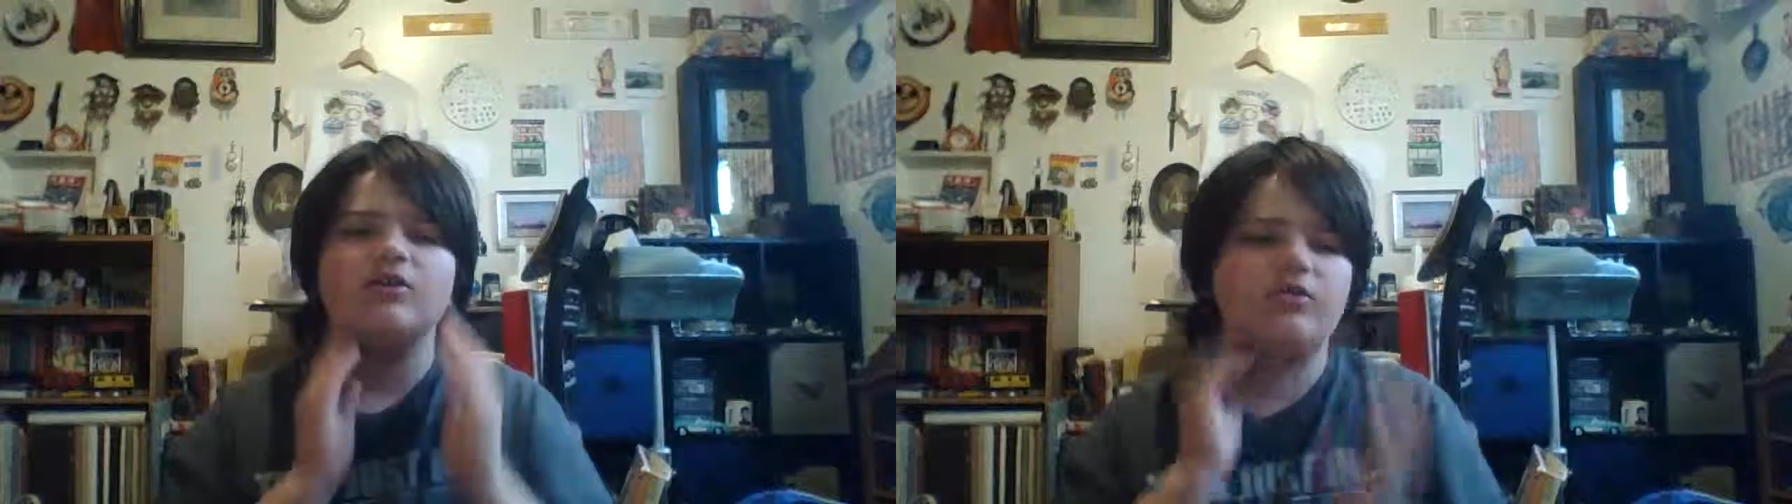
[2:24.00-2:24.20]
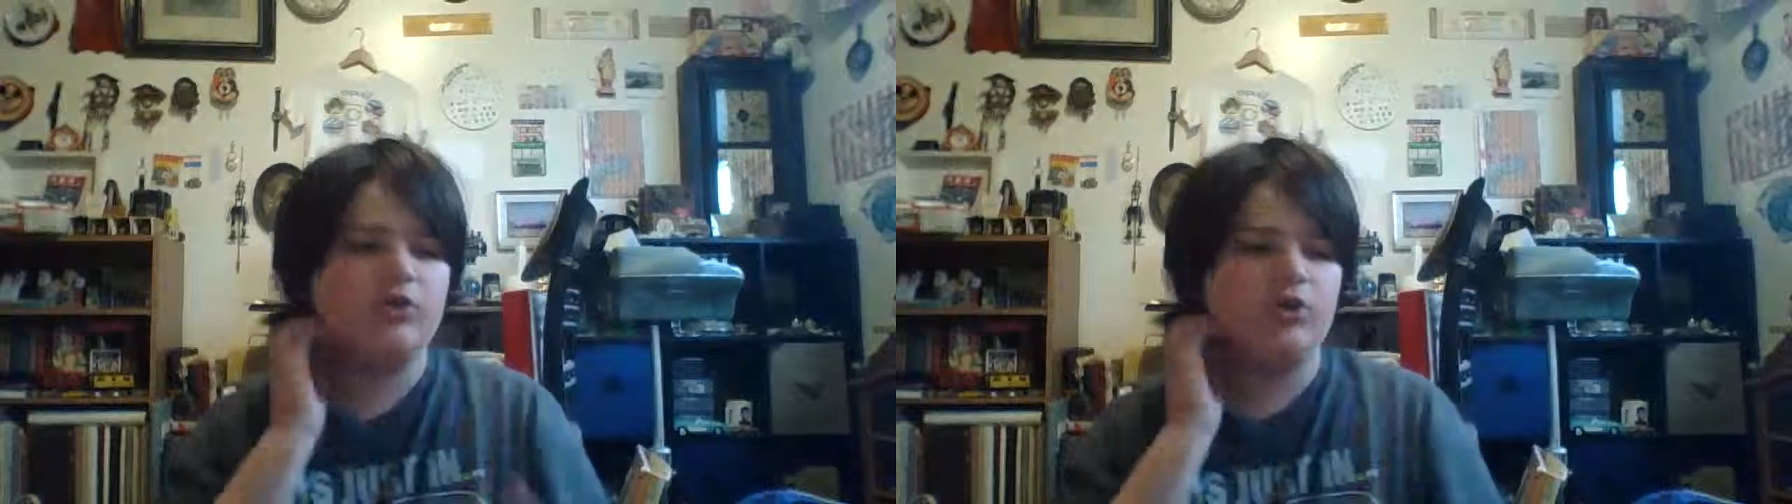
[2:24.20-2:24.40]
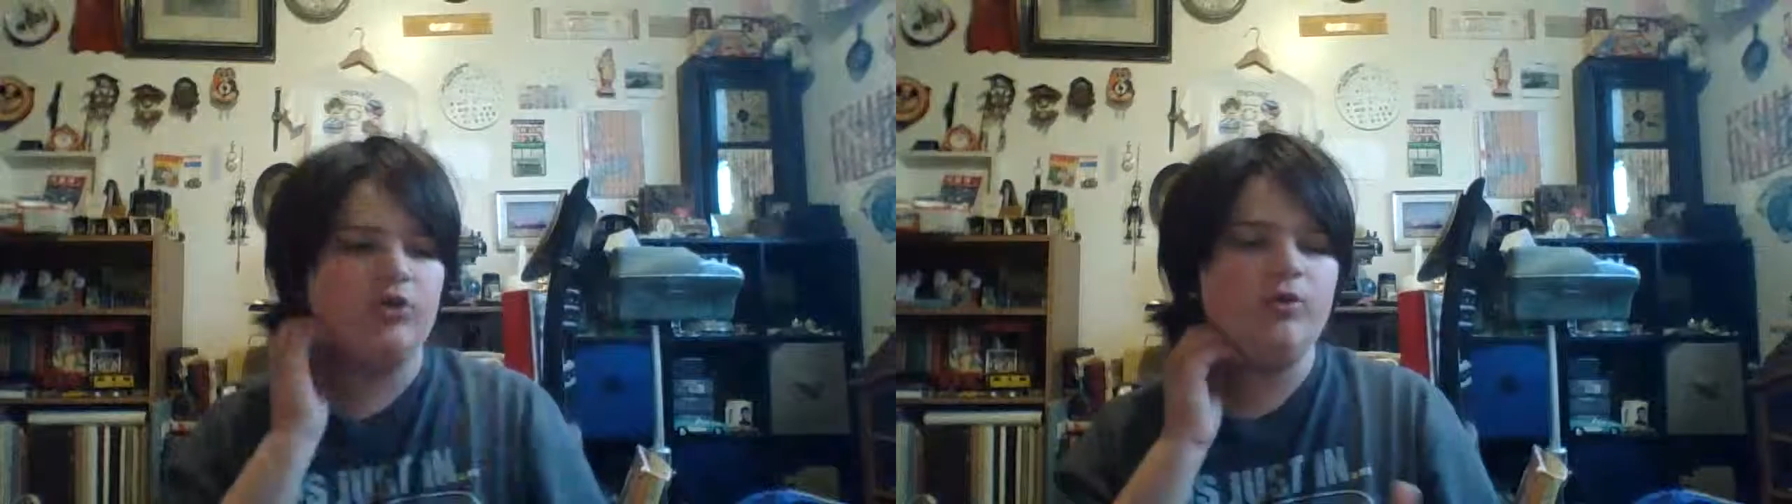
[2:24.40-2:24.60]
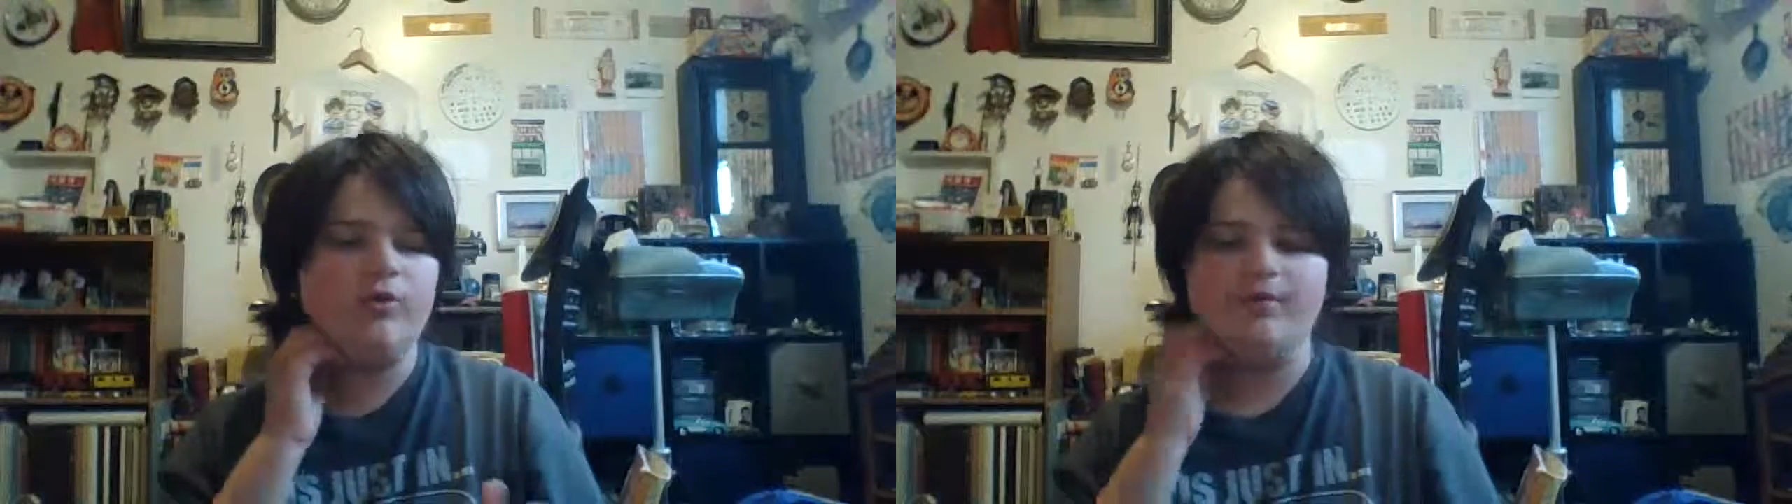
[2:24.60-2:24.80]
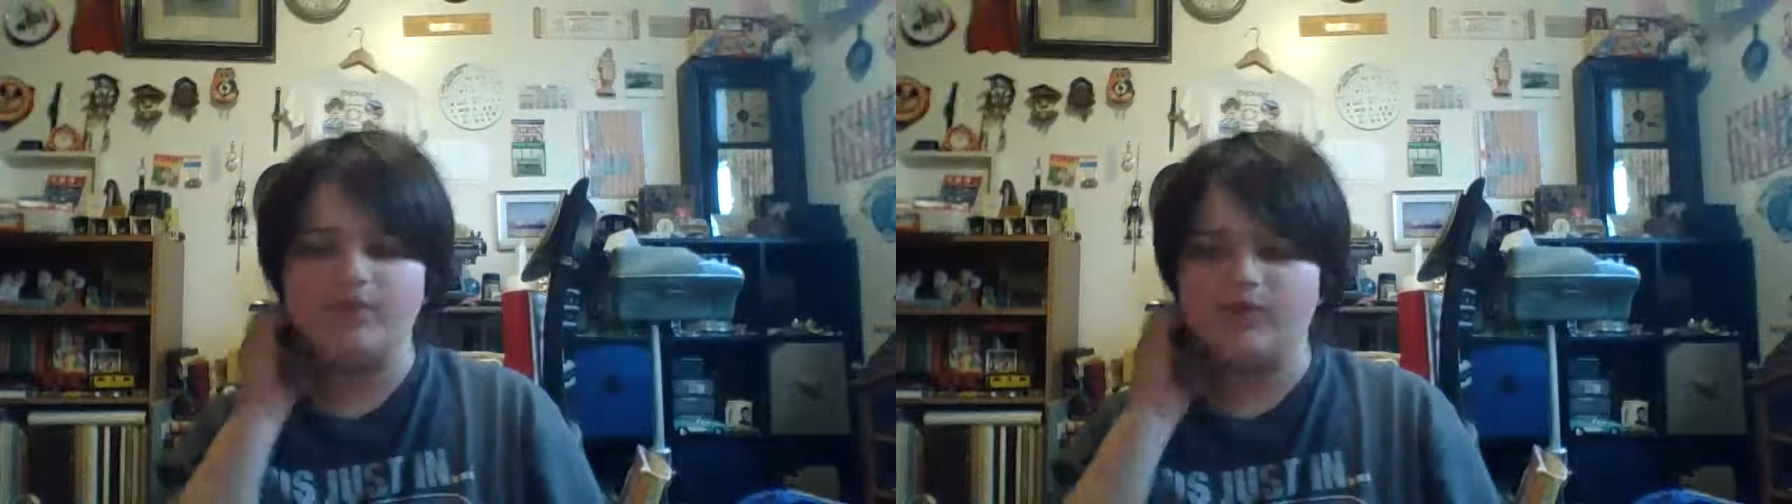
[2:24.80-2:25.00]
two,
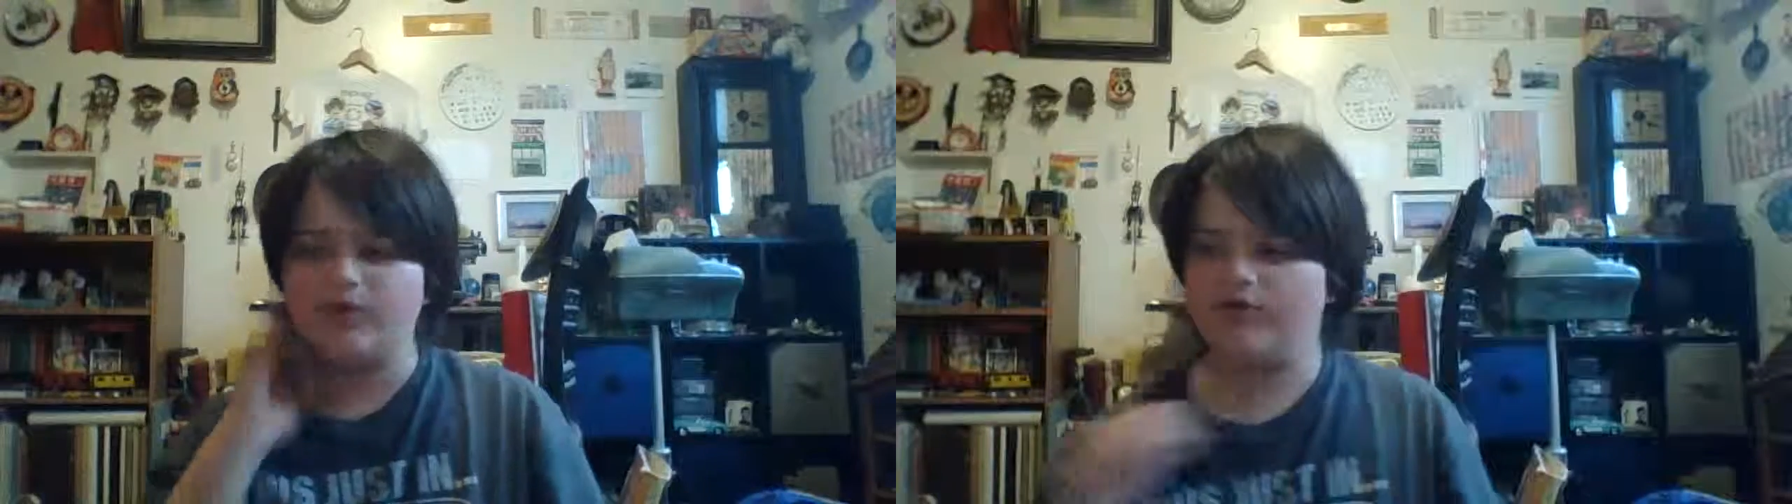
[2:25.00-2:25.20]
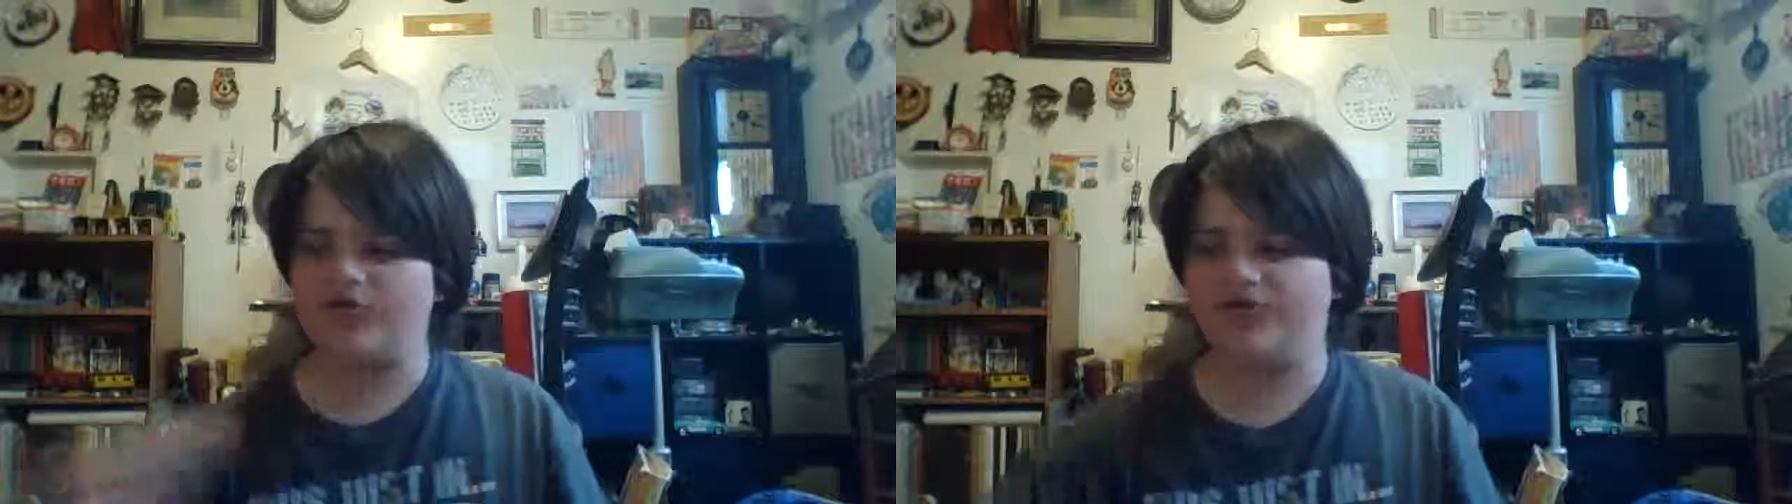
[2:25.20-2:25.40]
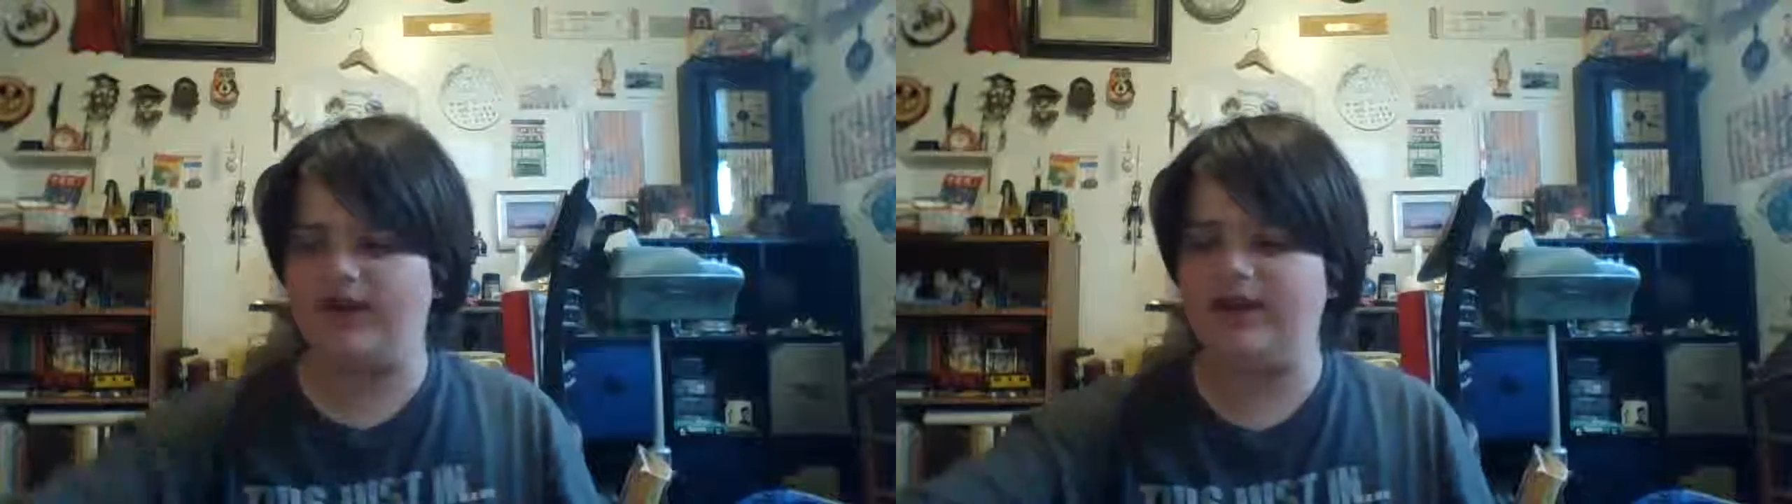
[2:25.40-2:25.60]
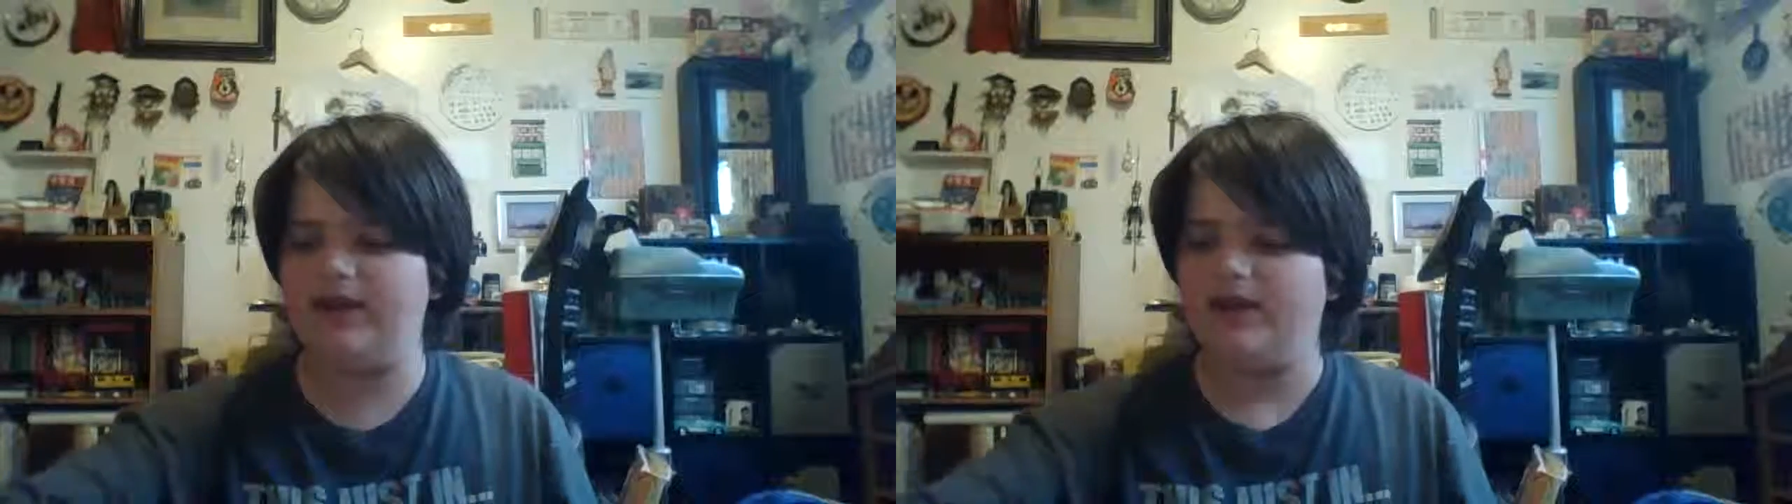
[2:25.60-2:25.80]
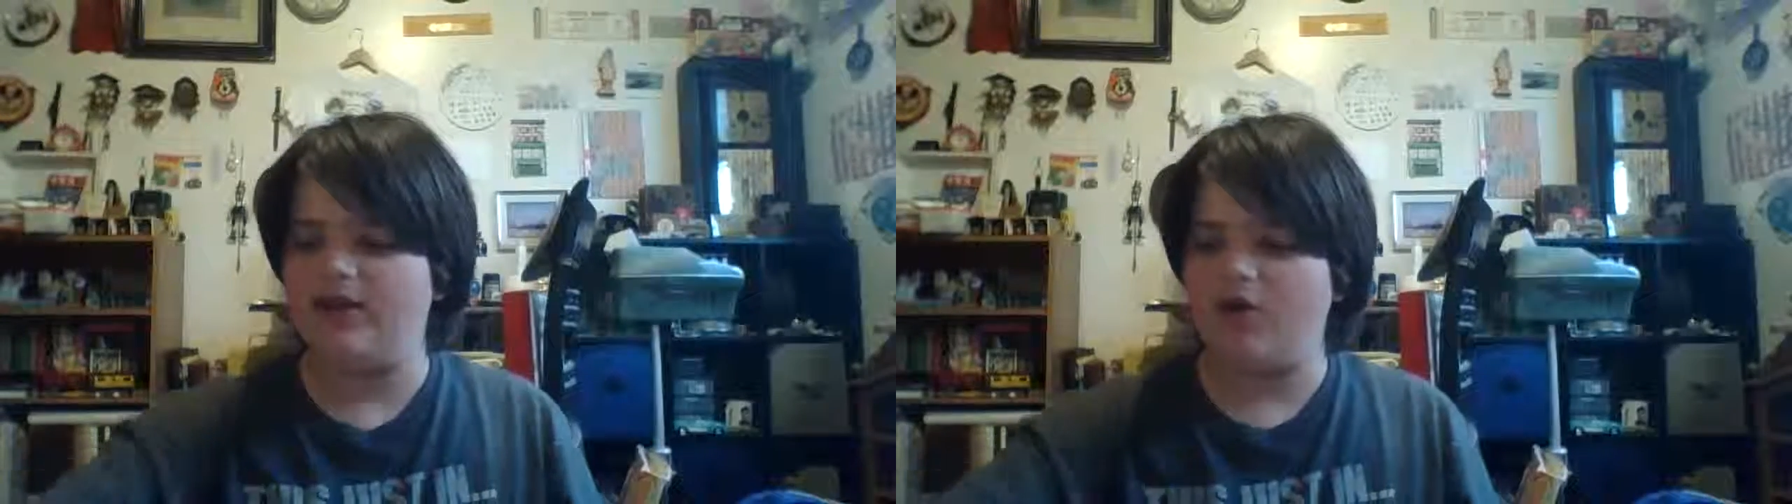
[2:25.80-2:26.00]
three